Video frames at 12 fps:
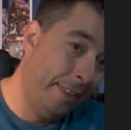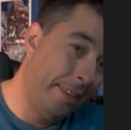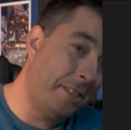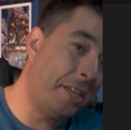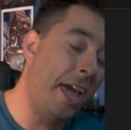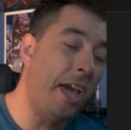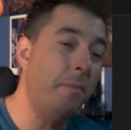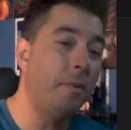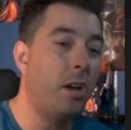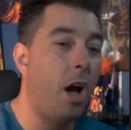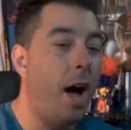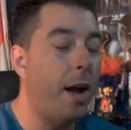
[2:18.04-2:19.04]
This game
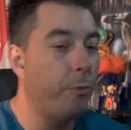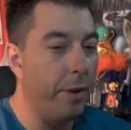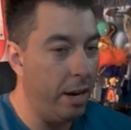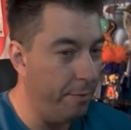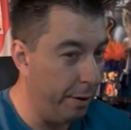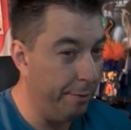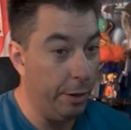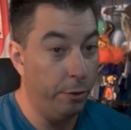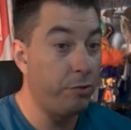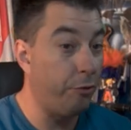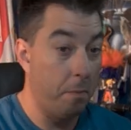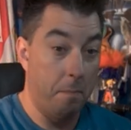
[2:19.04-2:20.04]
got rave
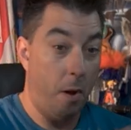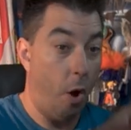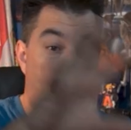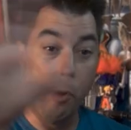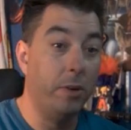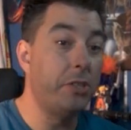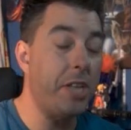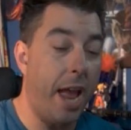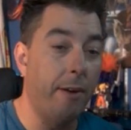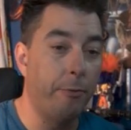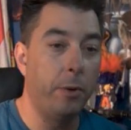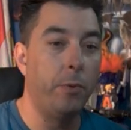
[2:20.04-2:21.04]
reviews from almost
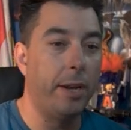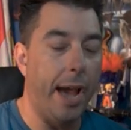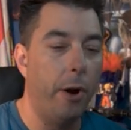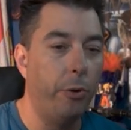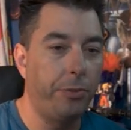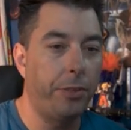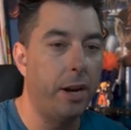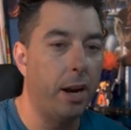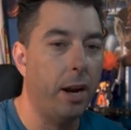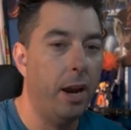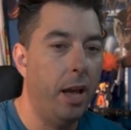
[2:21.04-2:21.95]
everyone out there,